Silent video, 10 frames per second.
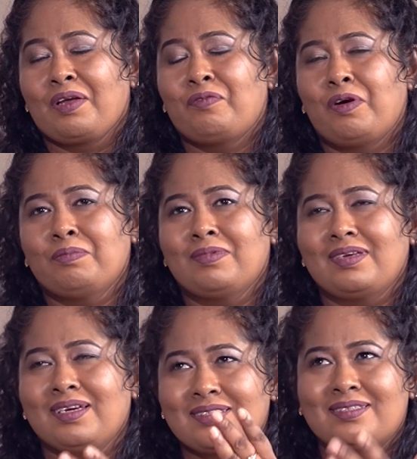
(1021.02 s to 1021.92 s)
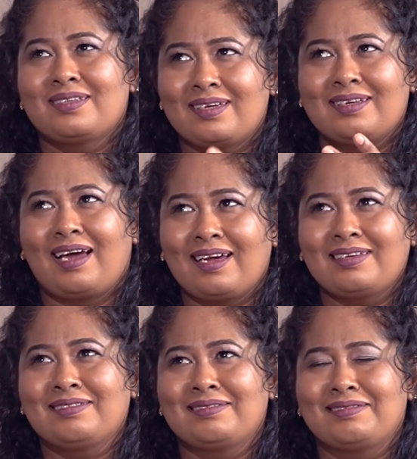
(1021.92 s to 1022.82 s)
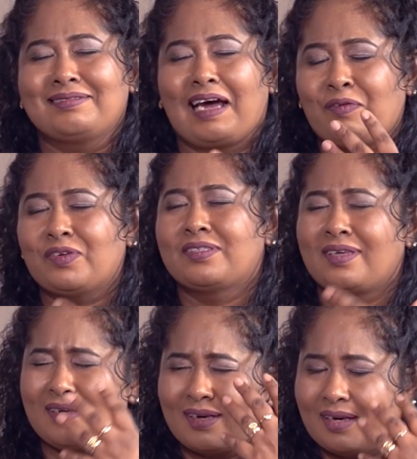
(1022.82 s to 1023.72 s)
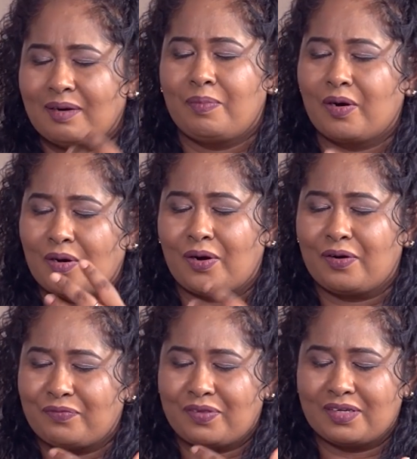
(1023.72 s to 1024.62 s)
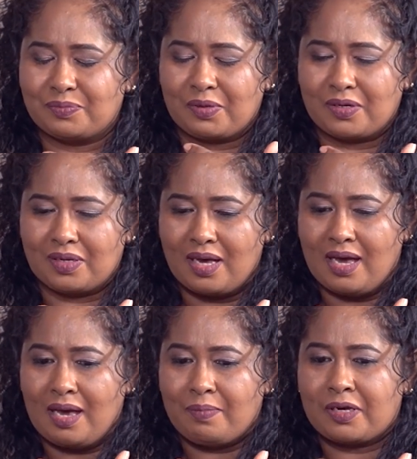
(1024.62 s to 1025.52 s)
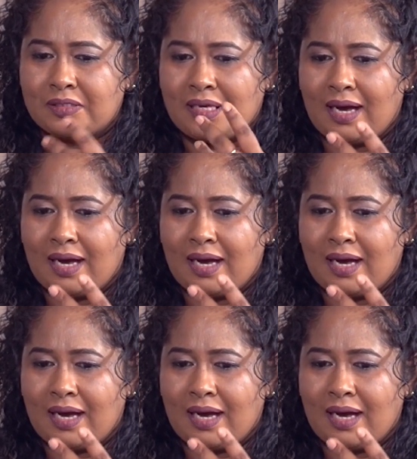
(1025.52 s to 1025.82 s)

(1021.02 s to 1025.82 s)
from yesterday night I was thinking about a lot of things, because